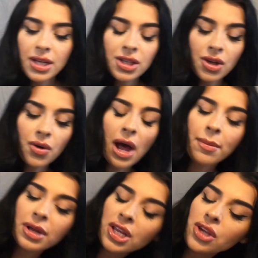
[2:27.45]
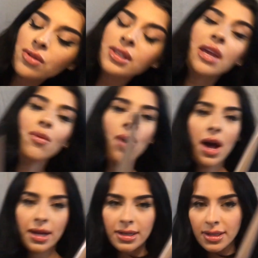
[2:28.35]
So I'm gonna use a
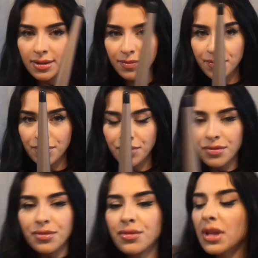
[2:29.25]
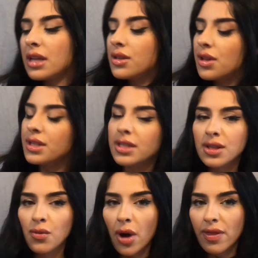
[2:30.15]
wand. So this is
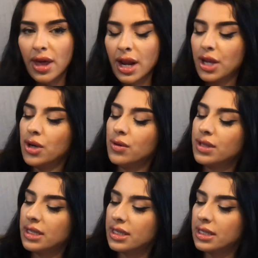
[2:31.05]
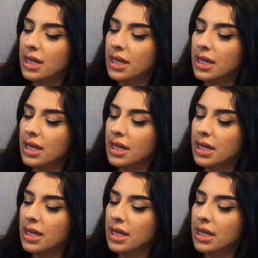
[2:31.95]
the wand that I use. It's